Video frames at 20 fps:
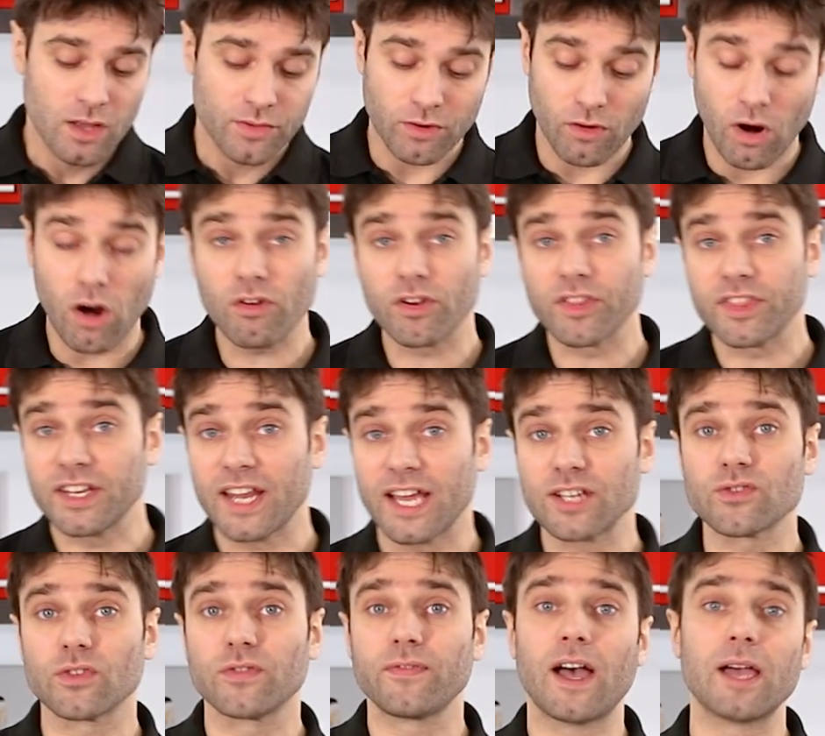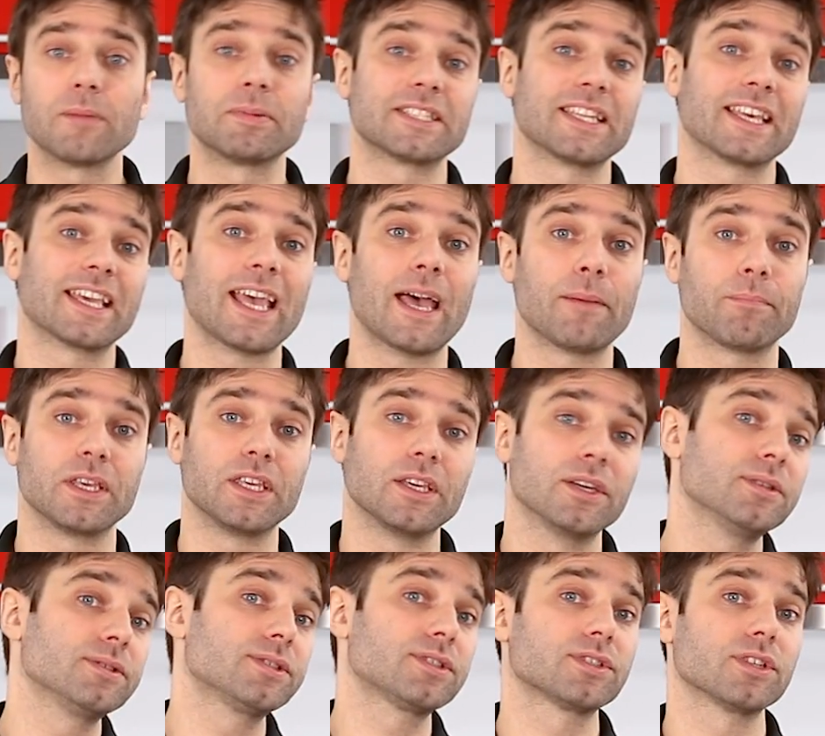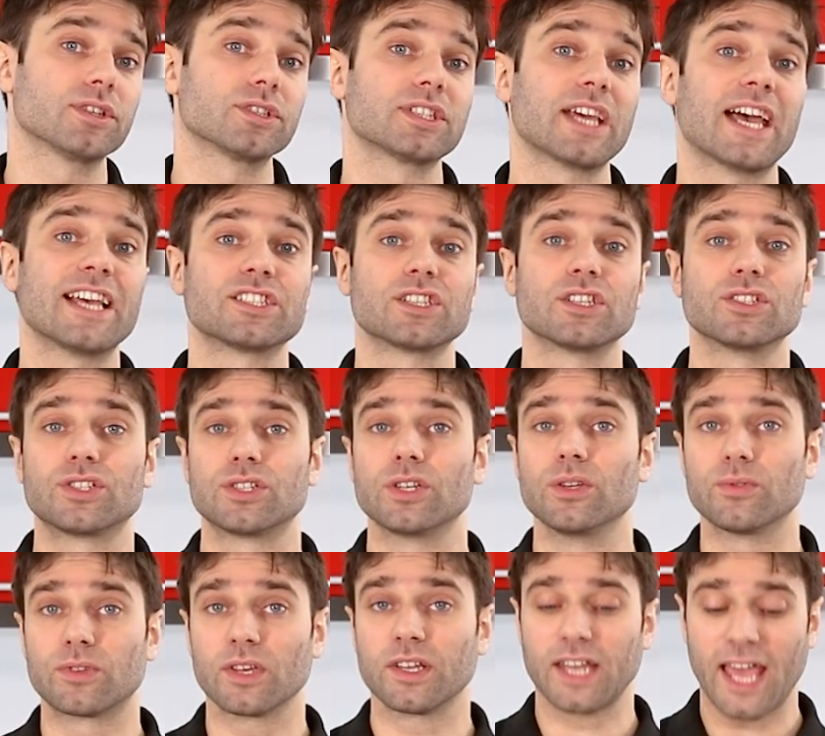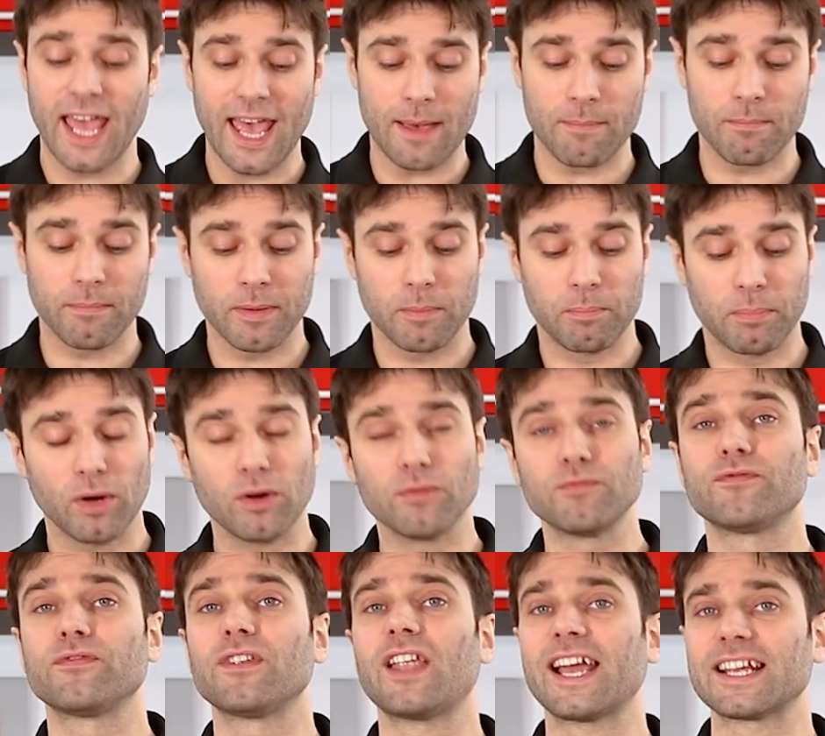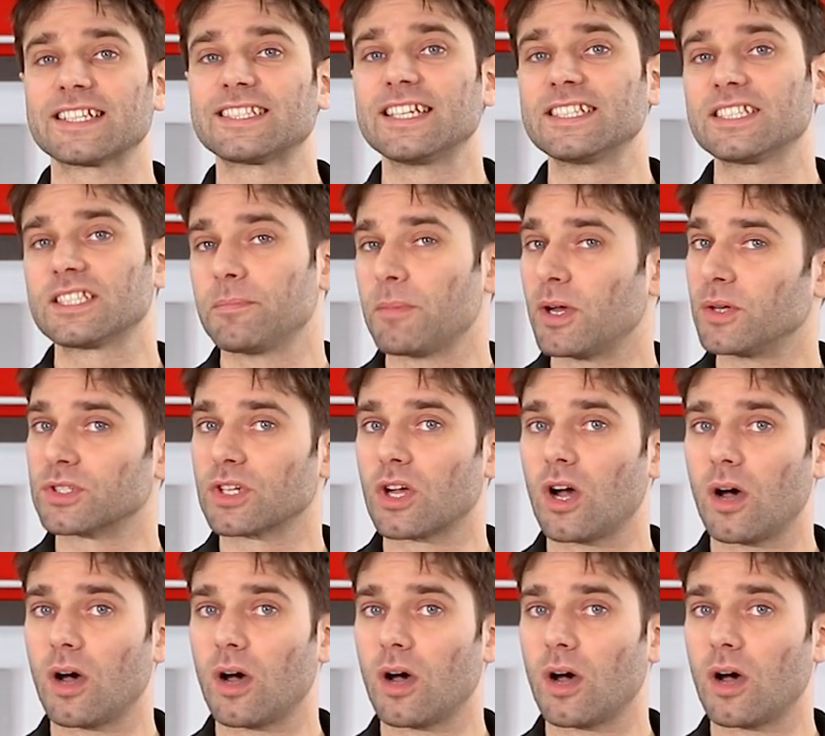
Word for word: There are other natural fibres that can be used, such as jute and hemp, but flax is the most